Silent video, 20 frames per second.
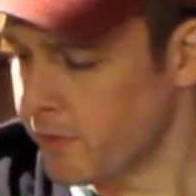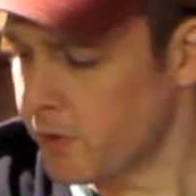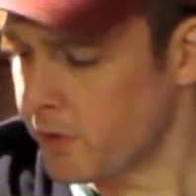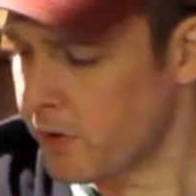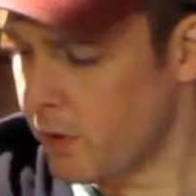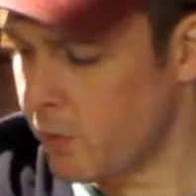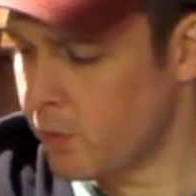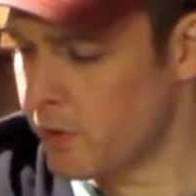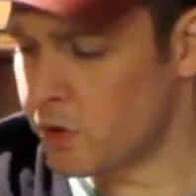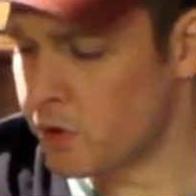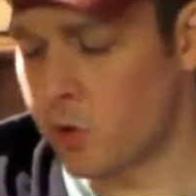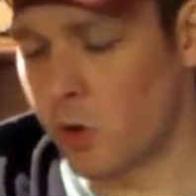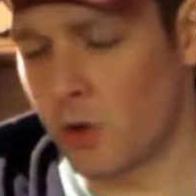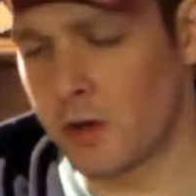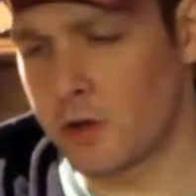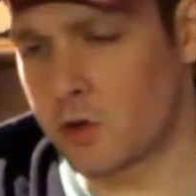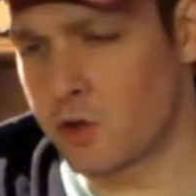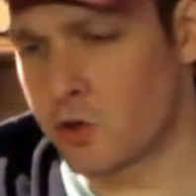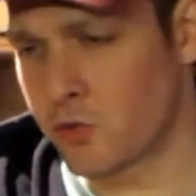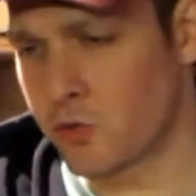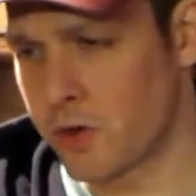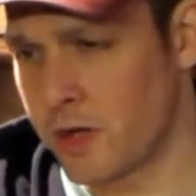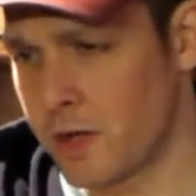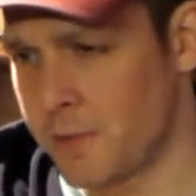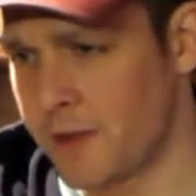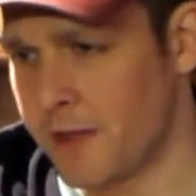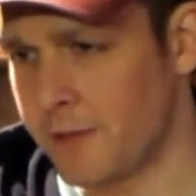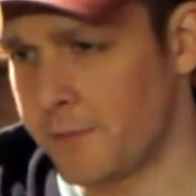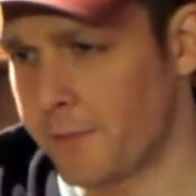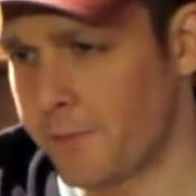I wouldn't call it
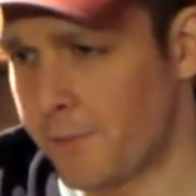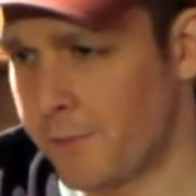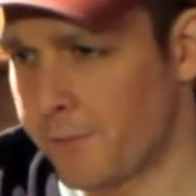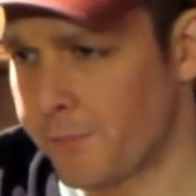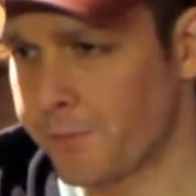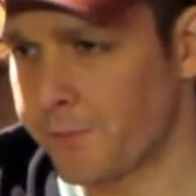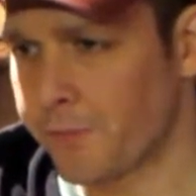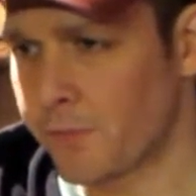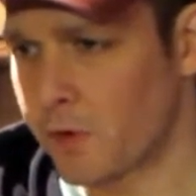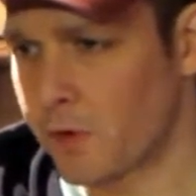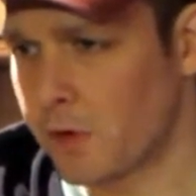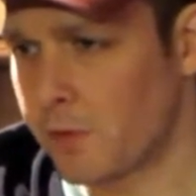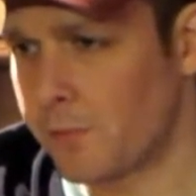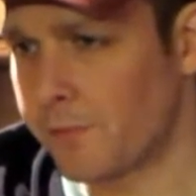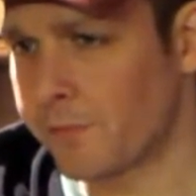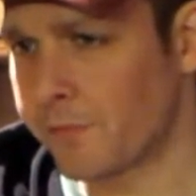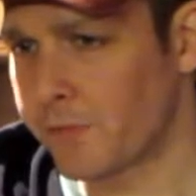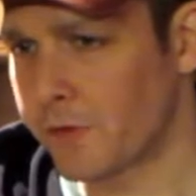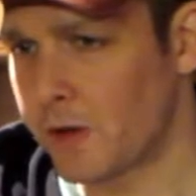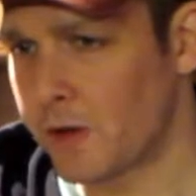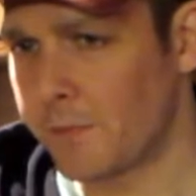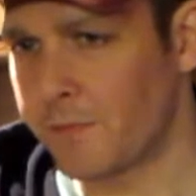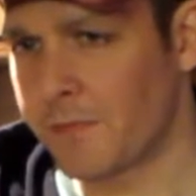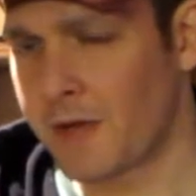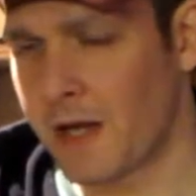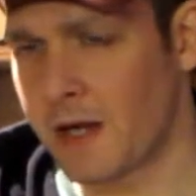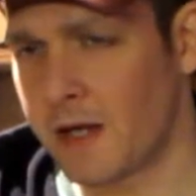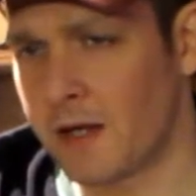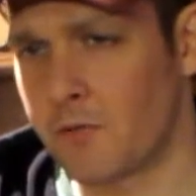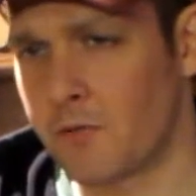creamy. I'm
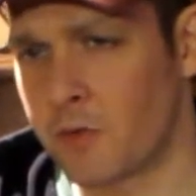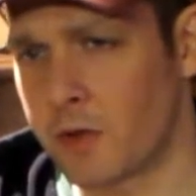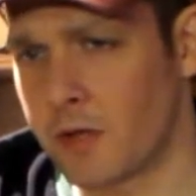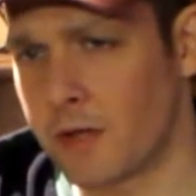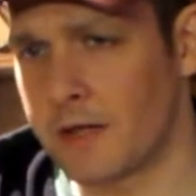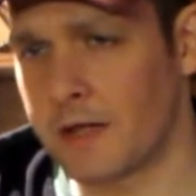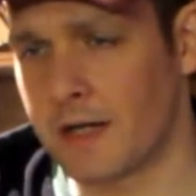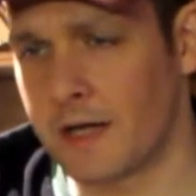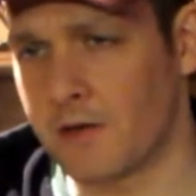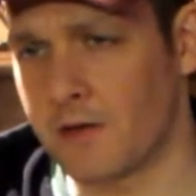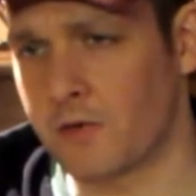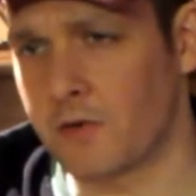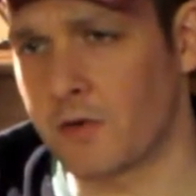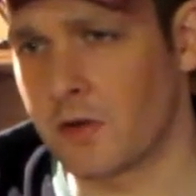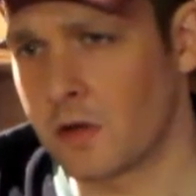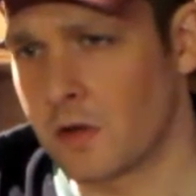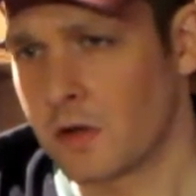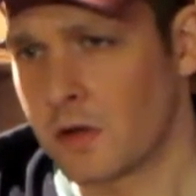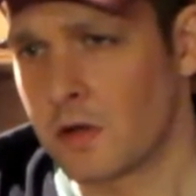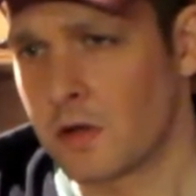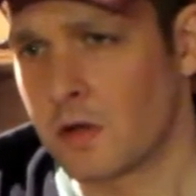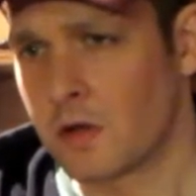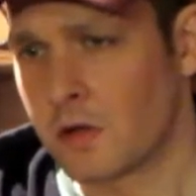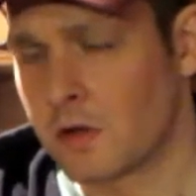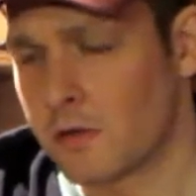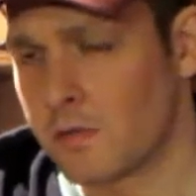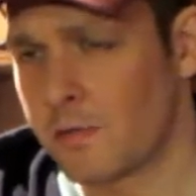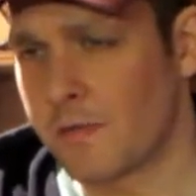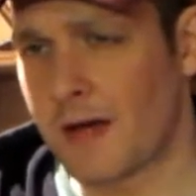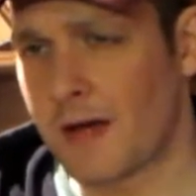getting a really nice
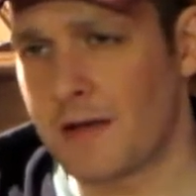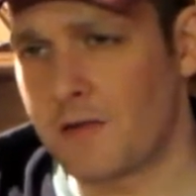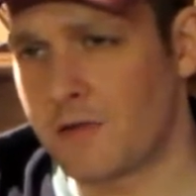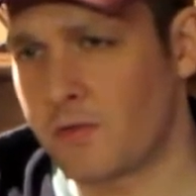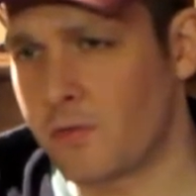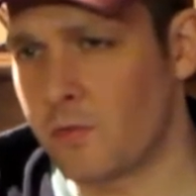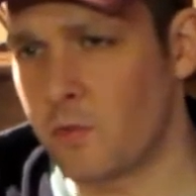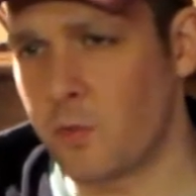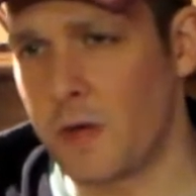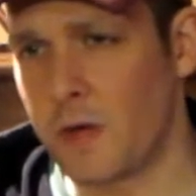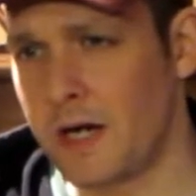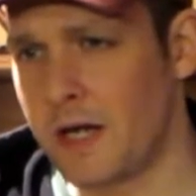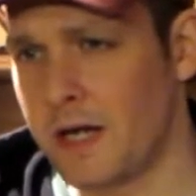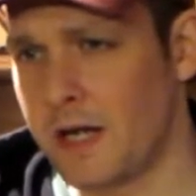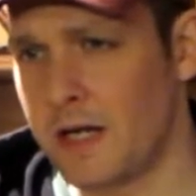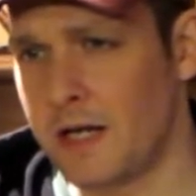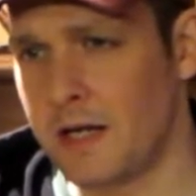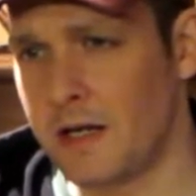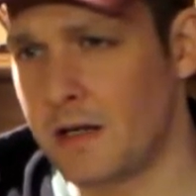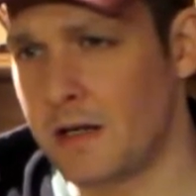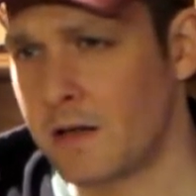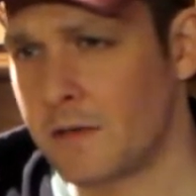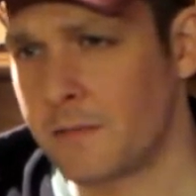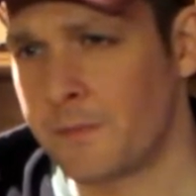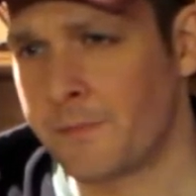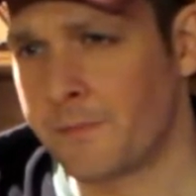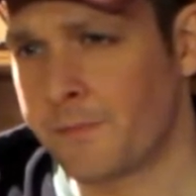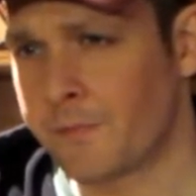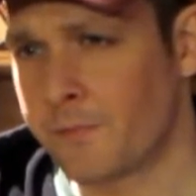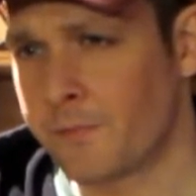weedy
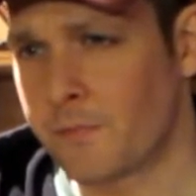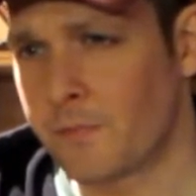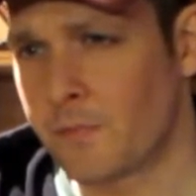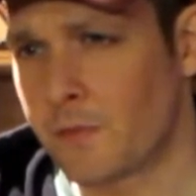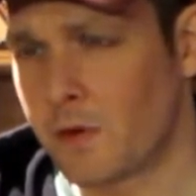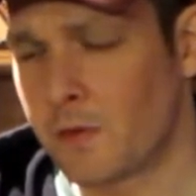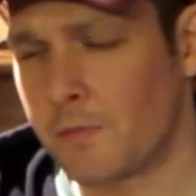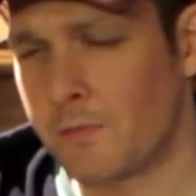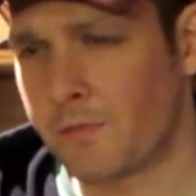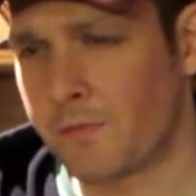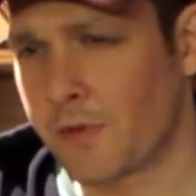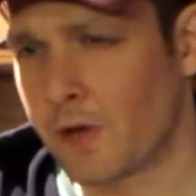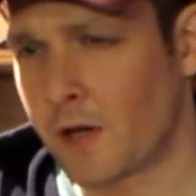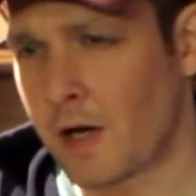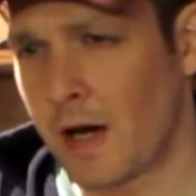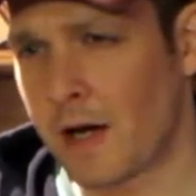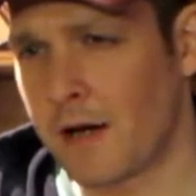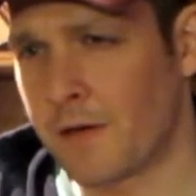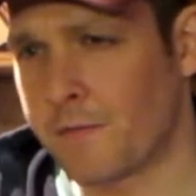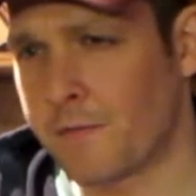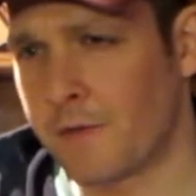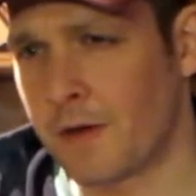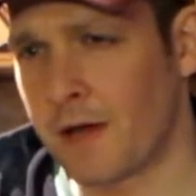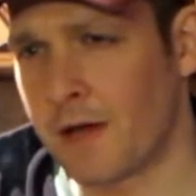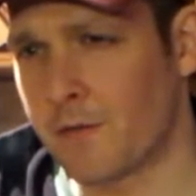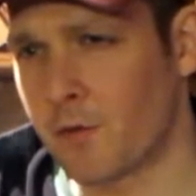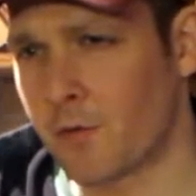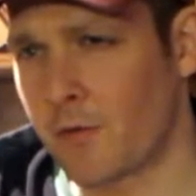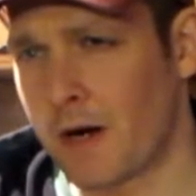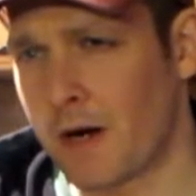kind of
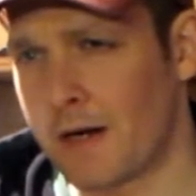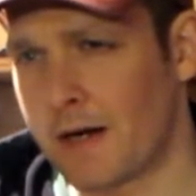flavor right